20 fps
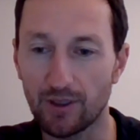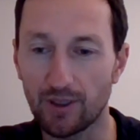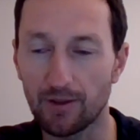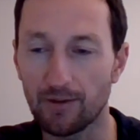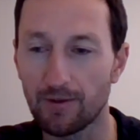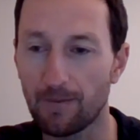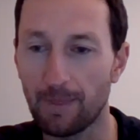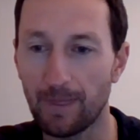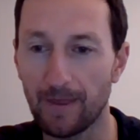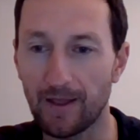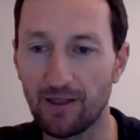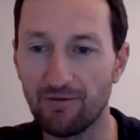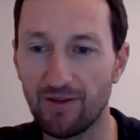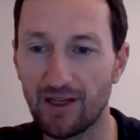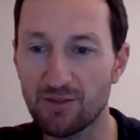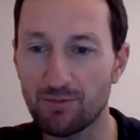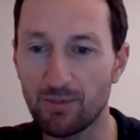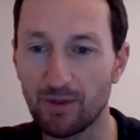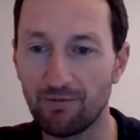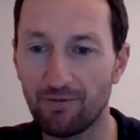the
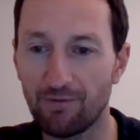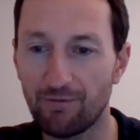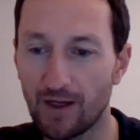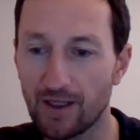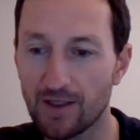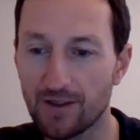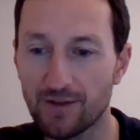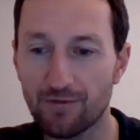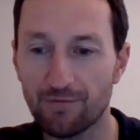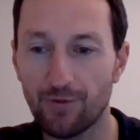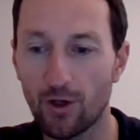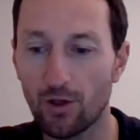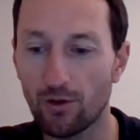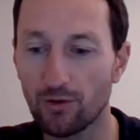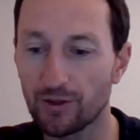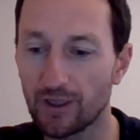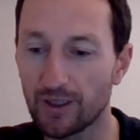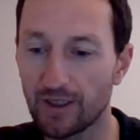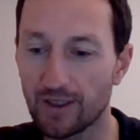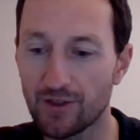investment funds
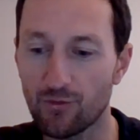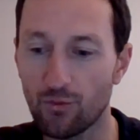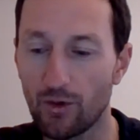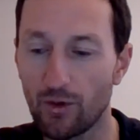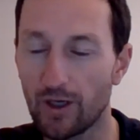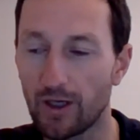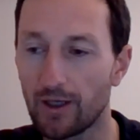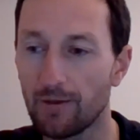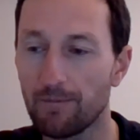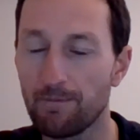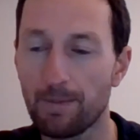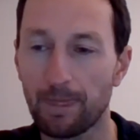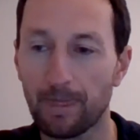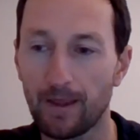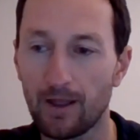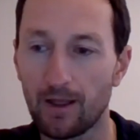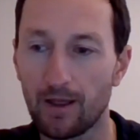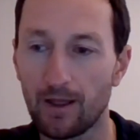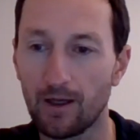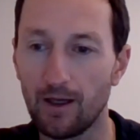folded as well.
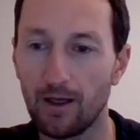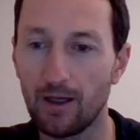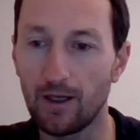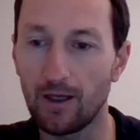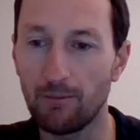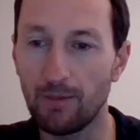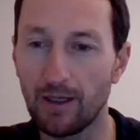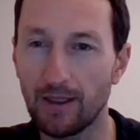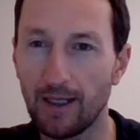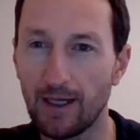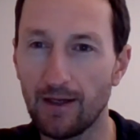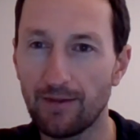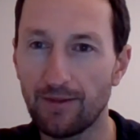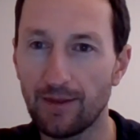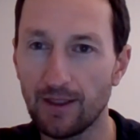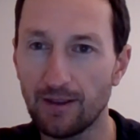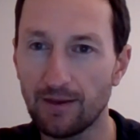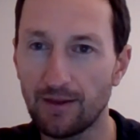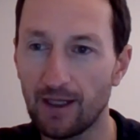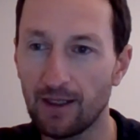And I
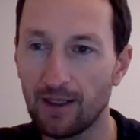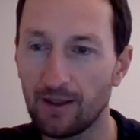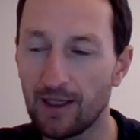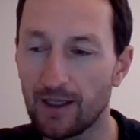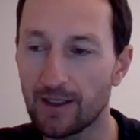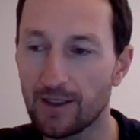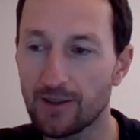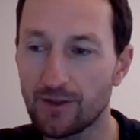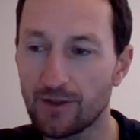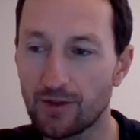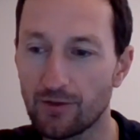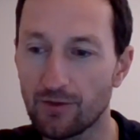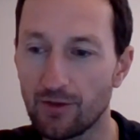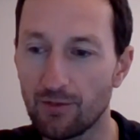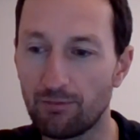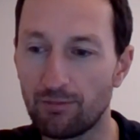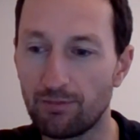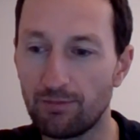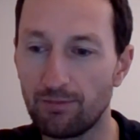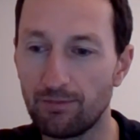think that led us
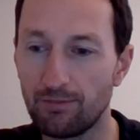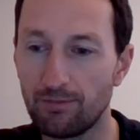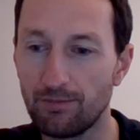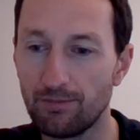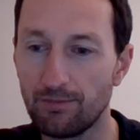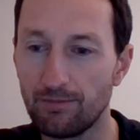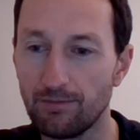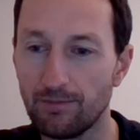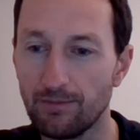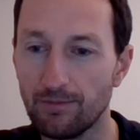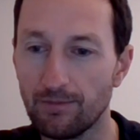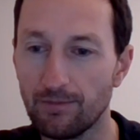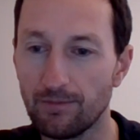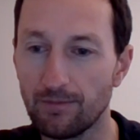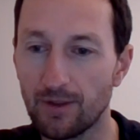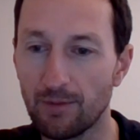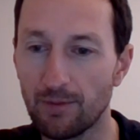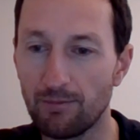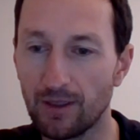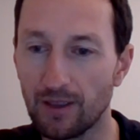to
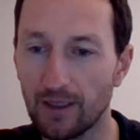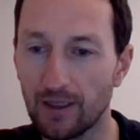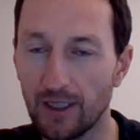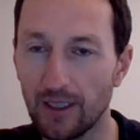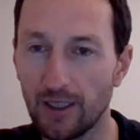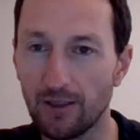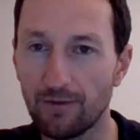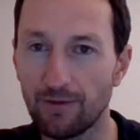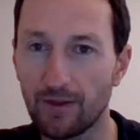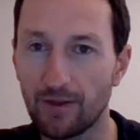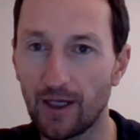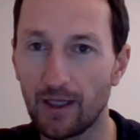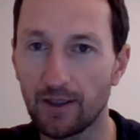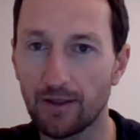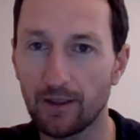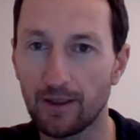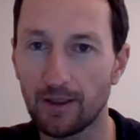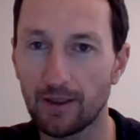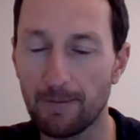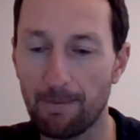the belief
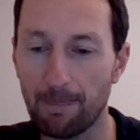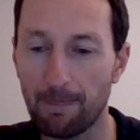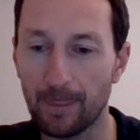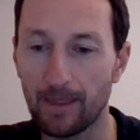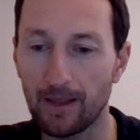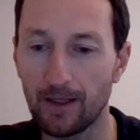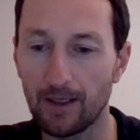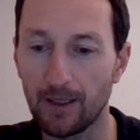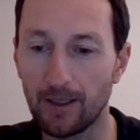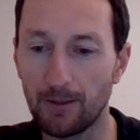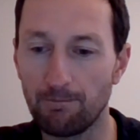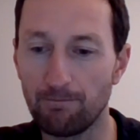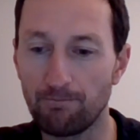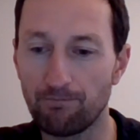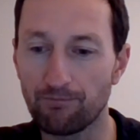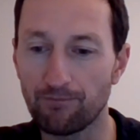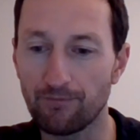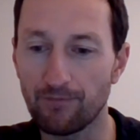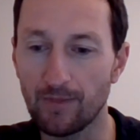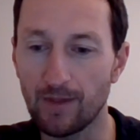that
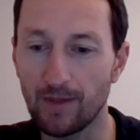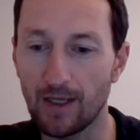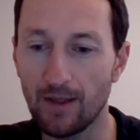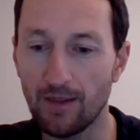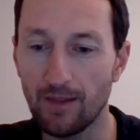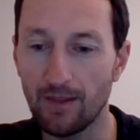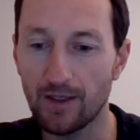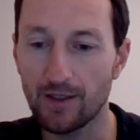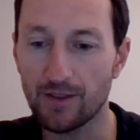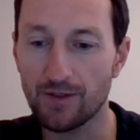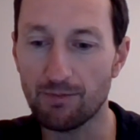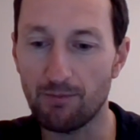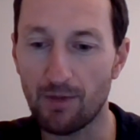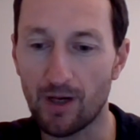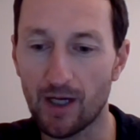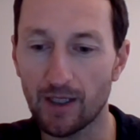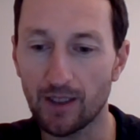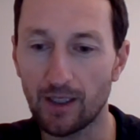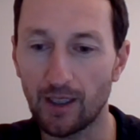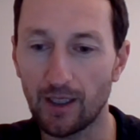in this
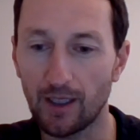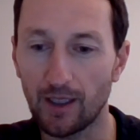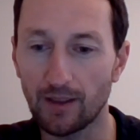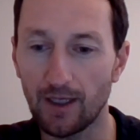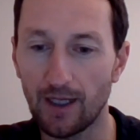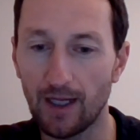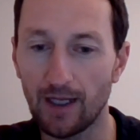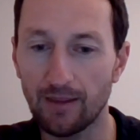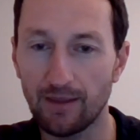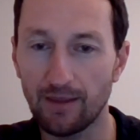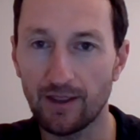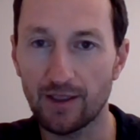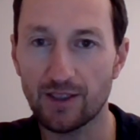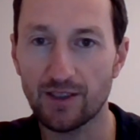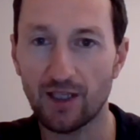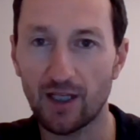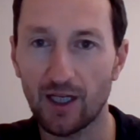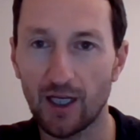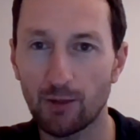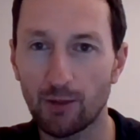market, at this
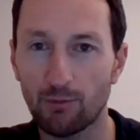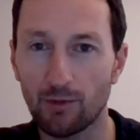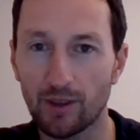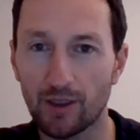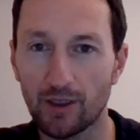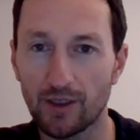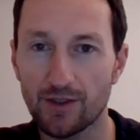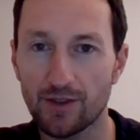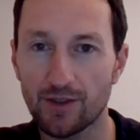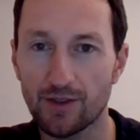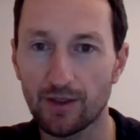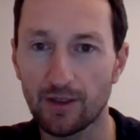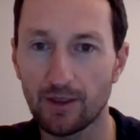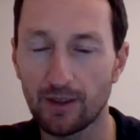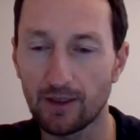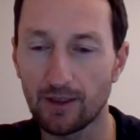time when it's